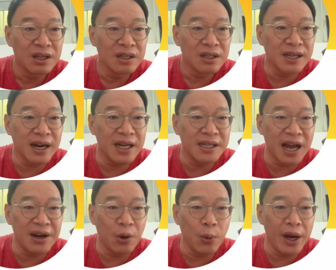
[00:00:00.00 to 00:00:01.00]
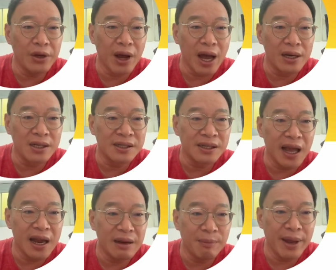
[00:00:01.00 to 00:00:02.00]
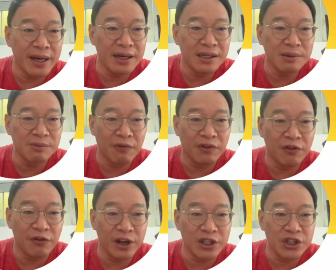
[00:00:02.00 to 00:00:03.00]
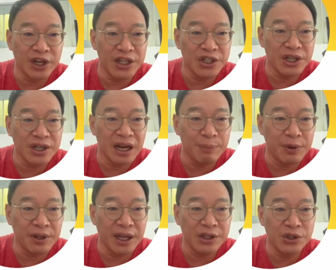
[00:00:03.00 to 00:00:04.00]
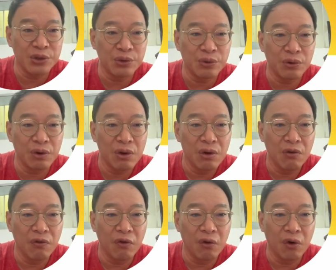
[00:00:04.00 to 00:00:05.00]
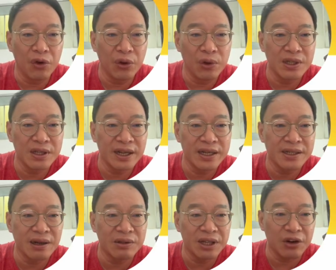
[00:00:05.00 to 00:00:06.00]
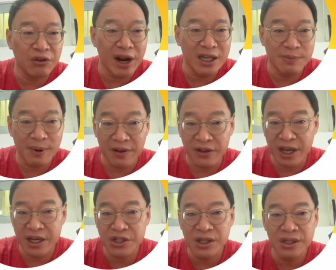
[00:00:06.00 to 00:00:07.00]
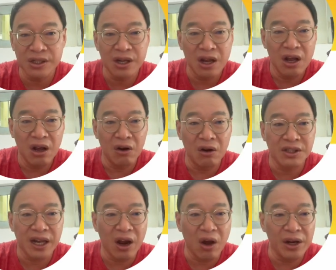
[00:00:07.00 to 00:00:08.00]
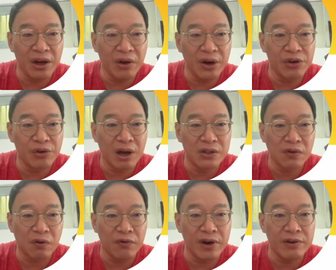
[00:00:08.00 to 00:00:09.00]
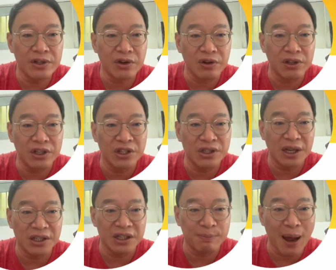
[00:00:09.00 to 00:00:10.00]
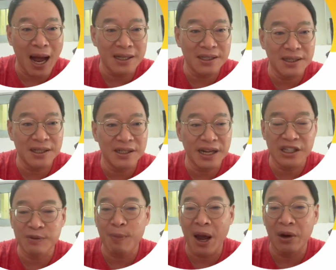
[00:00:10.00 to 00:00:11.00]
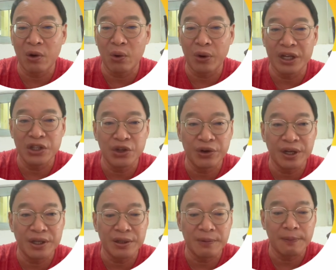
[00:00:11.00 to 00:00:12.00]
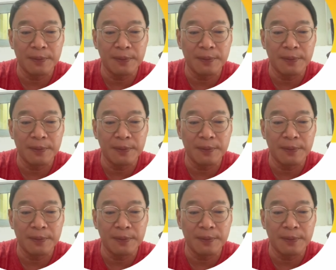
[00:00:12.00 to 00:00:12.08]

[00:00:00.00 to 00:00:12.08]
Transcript: Studies are underway to understand the mechanism of differentiation and the potential for using these cells in transplantations, alongside ongoing trials for various conditions such as Parkinson's and spinal cord injuries.